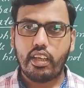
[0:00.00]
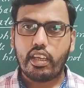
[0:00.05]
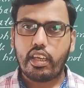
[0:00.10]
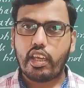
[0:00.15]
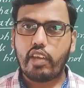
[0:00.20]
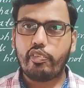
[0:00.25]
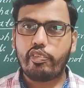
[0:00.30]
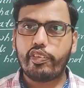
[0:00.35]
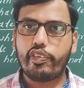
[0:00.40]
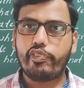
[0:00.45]

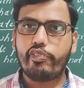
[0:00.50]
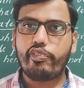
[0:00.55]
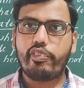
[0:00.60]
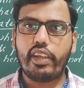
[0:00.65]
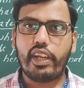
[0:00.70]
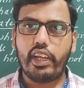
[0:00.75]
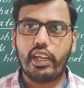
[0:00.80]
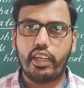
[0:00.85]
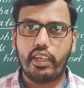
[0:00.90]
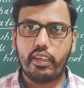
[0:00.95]
If you
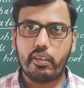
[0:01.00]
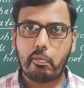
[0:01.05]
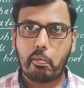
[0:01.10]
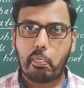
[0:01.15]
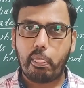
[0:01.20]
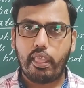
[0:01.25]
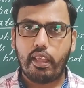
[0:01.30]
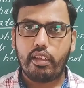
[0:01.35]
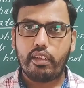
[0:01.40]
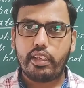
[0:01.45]
fill
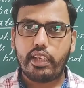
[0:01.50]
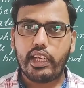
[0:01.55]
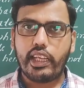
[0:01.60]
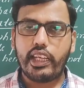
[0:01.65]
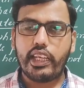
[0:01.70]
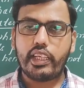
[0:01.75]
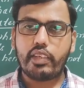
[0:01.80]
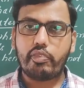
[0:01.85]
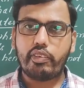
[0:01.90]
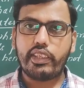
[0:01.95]
a
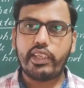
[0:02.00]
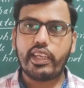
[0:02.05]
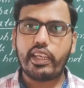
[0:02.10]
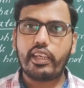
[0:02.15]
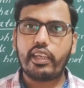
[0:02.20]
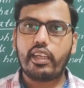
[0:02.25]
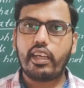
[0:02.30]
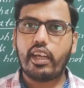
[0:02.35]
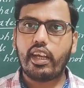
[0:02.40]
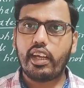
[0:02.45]
liquid
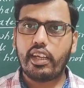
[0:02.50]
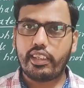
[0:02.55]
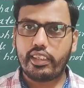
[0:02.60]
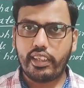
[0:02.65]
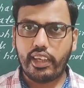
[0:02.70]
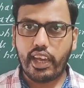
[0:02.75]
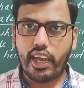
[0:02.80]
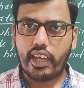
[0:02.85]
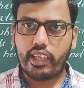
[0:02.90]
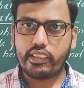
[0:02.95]
in a
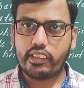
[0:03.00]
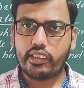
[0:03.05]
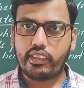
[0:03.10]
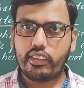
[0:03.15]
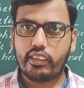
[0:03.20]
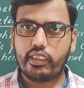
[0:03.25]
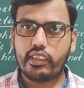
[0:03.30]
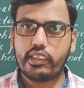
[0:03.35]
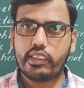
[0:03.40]
glass,